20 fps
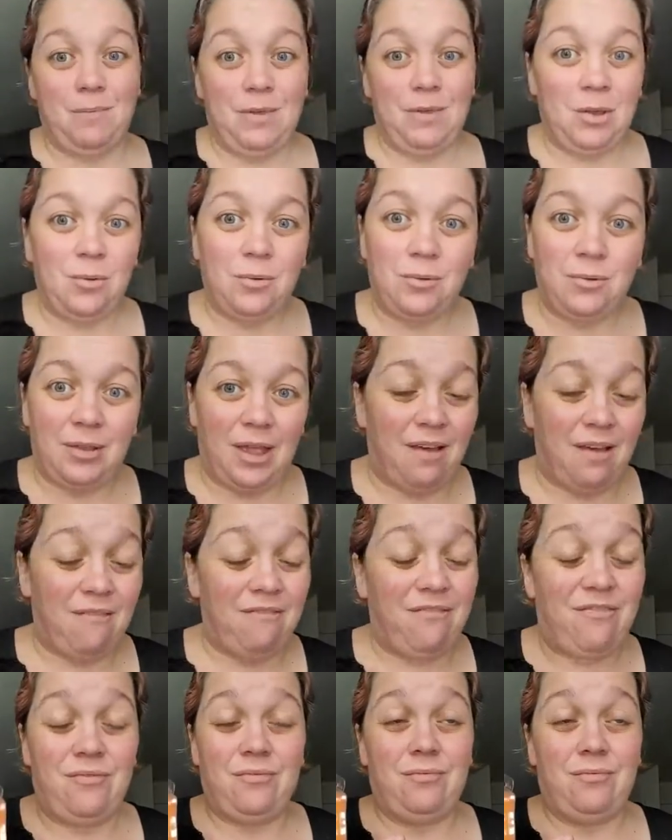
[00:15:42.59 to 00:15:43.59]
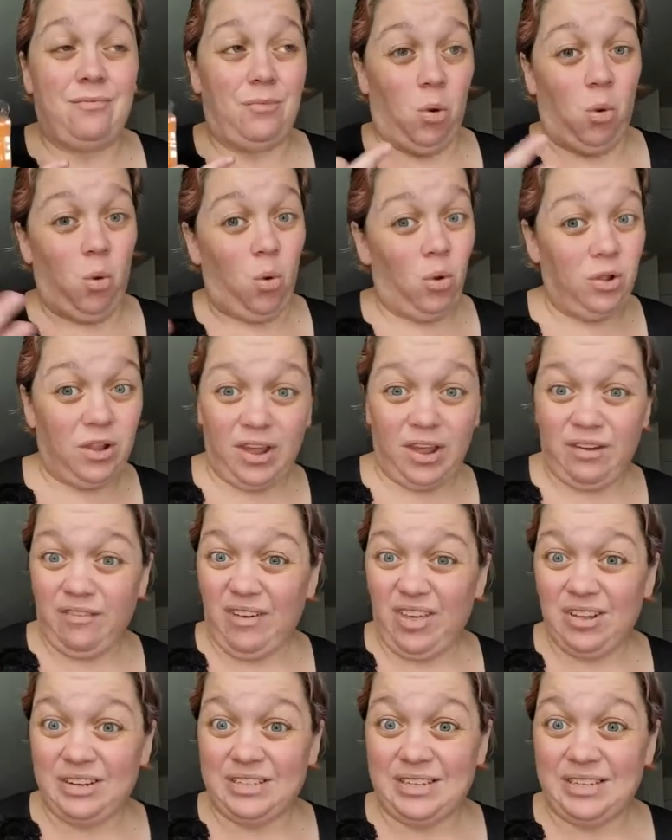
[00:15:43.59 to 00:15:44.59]
you love a whole lot of
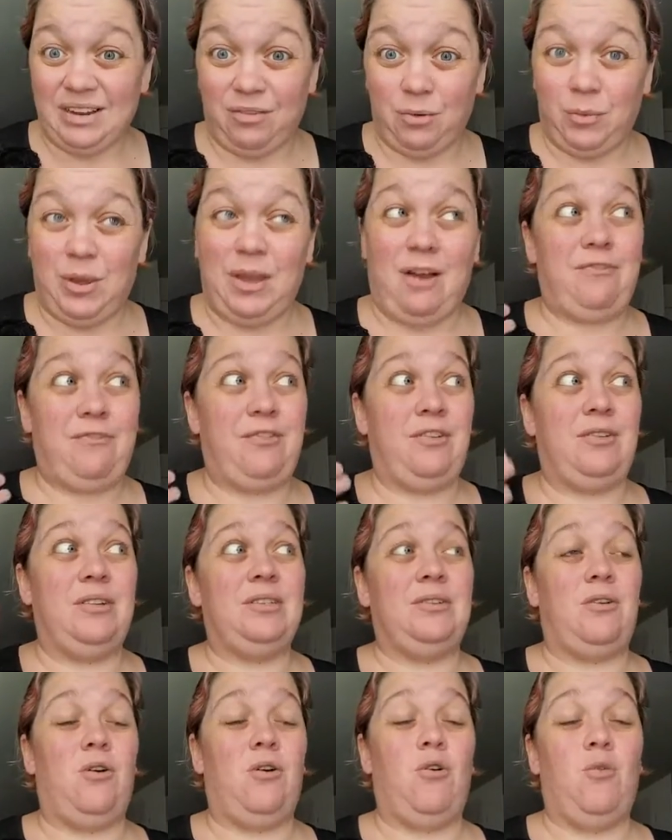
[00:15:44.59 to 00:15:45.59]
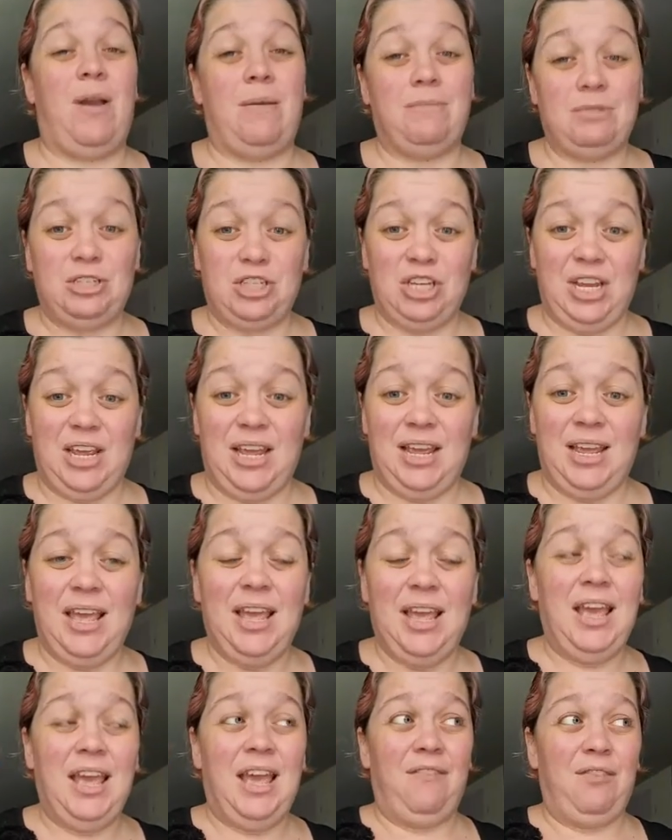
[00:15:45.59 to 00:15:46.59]
other stuff that we offer. Because OMG,
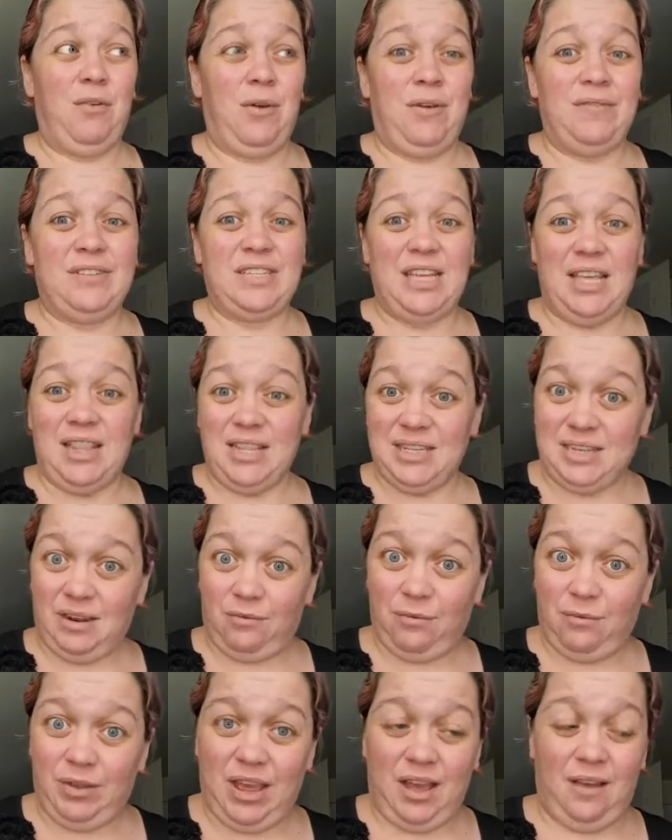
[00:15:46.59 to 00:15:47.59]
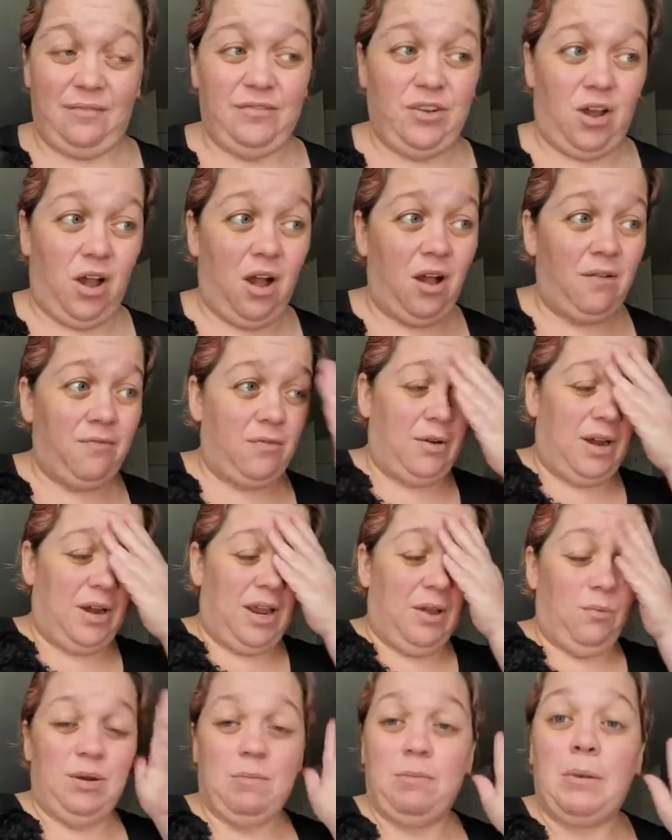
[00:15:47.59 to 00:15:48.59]
if you have seen the stuff we have to offer,
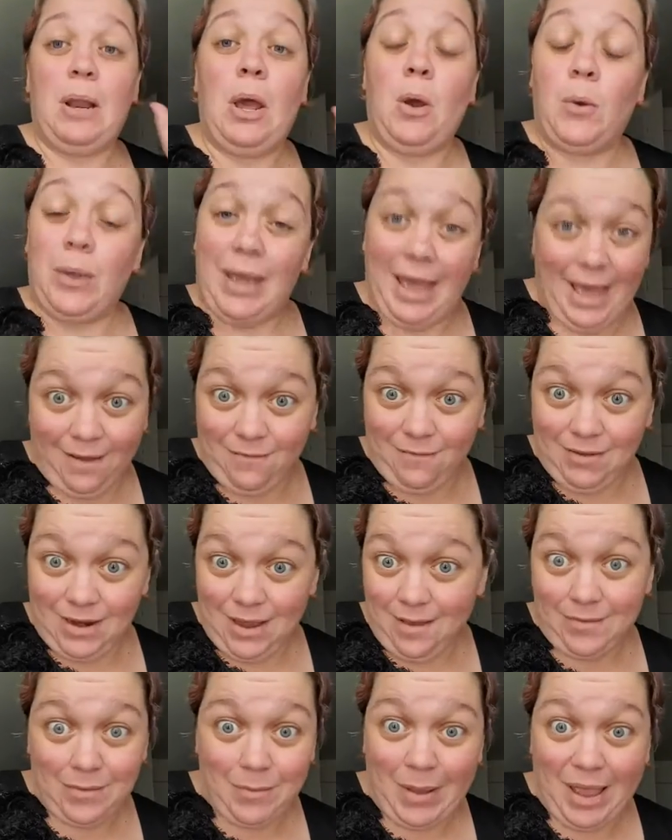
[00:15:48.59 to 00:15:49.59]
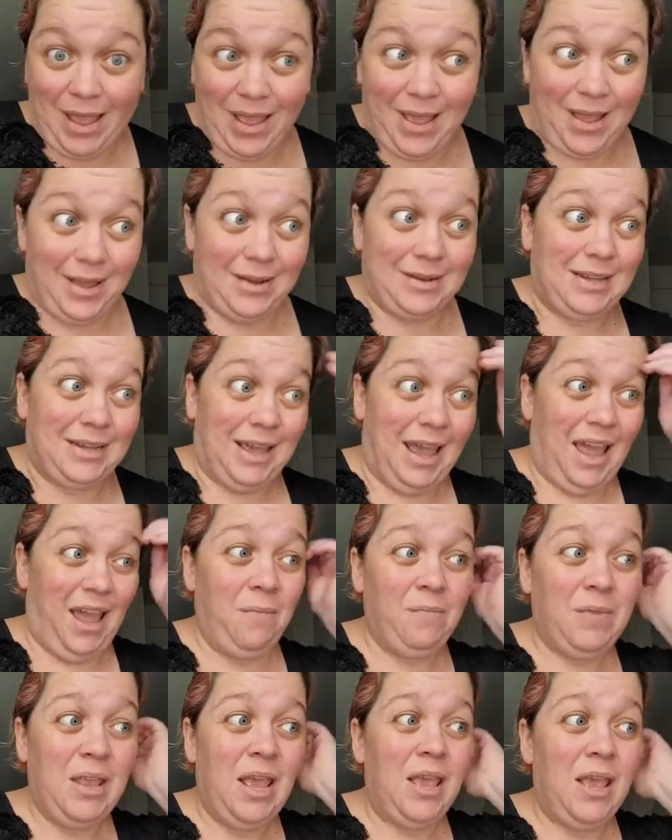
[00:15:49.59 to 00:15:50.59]
it would blow your ever-loving mind,
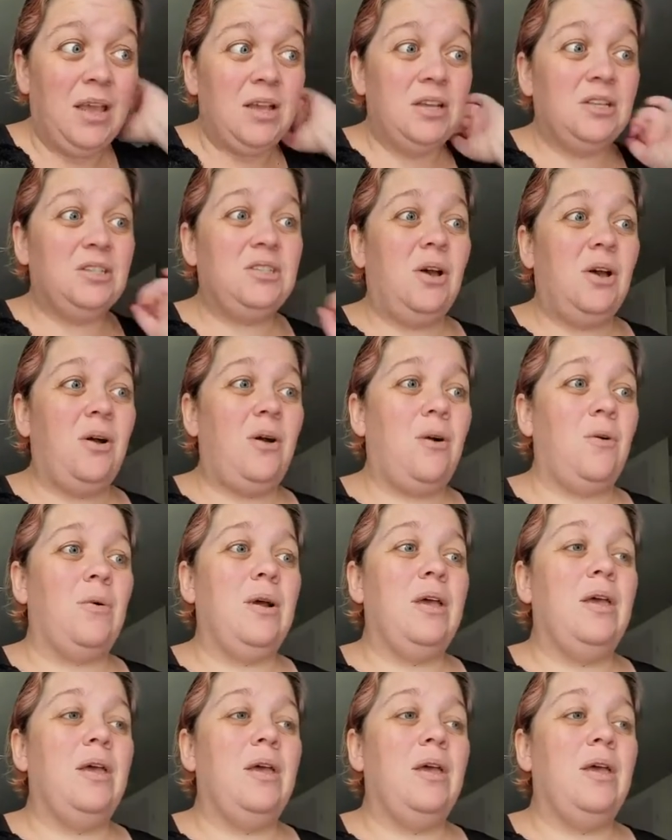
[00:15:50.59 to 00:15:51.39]
okay? So